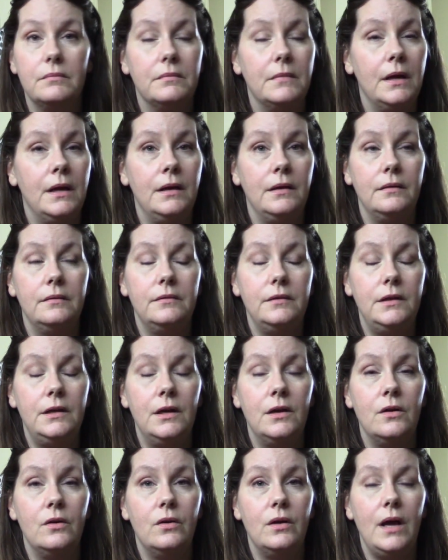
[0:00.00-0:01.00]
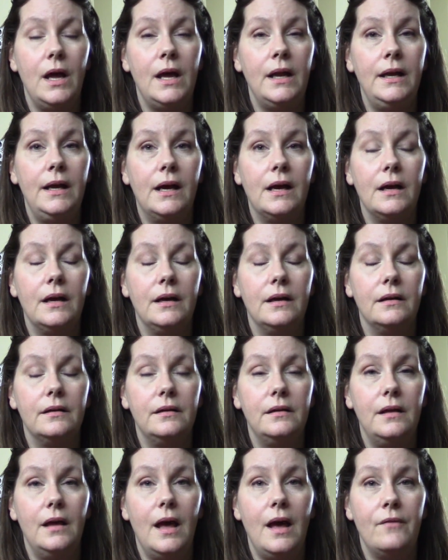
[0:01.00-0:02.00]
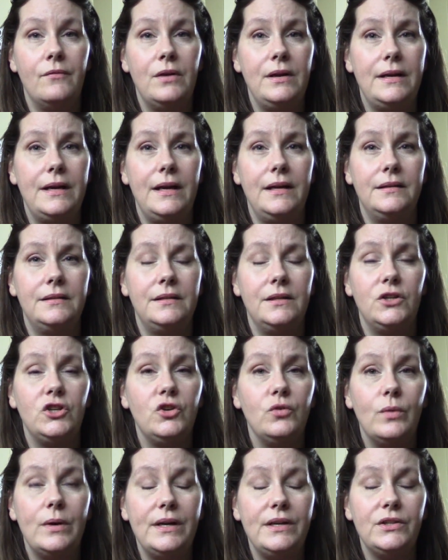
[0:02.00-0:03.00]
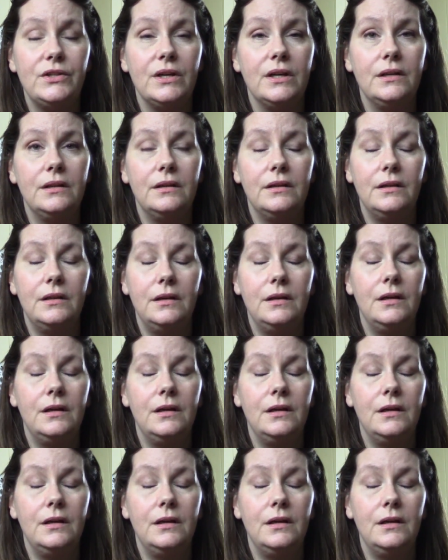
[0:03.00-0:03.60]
in, you know, any kind of everyday situation.